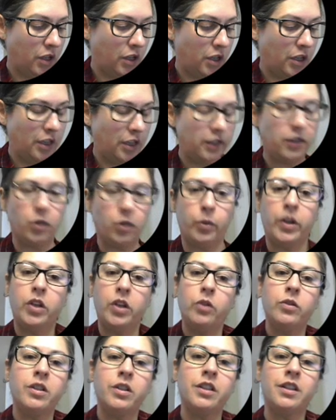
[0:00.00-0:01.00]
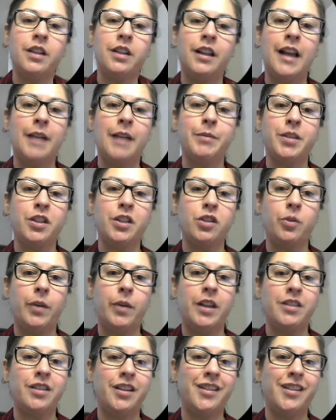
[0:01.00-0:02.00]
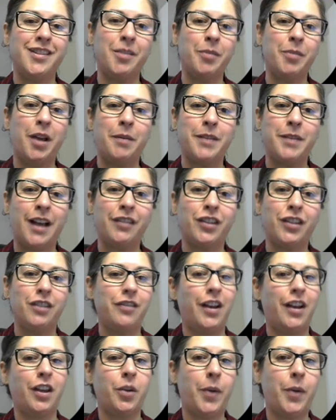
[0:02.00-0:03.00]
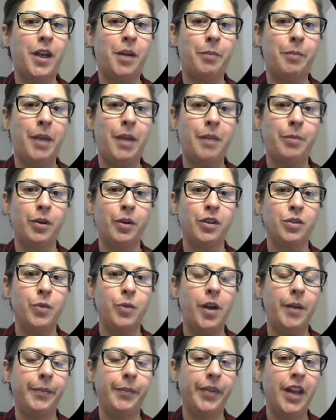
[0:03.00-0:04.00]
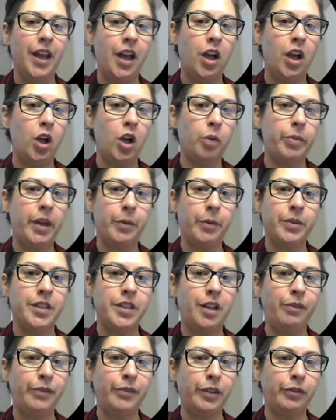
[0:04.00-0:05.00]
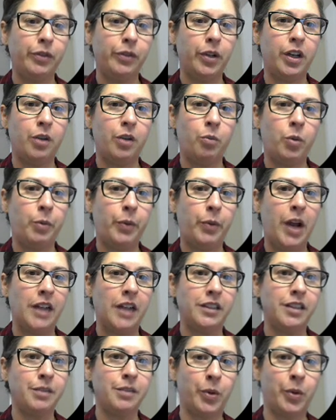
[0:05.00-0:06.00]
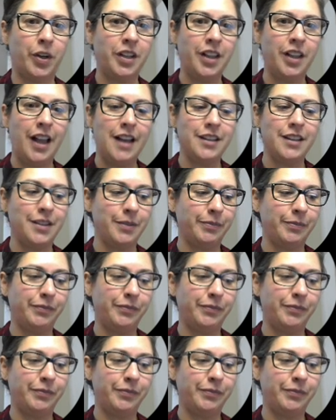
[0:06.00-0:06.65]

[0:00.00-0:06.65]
And so we use this in a lab situation and sometimes have to evaluate on paper as well. I hope that was helpful for you, and we'll practice more in class.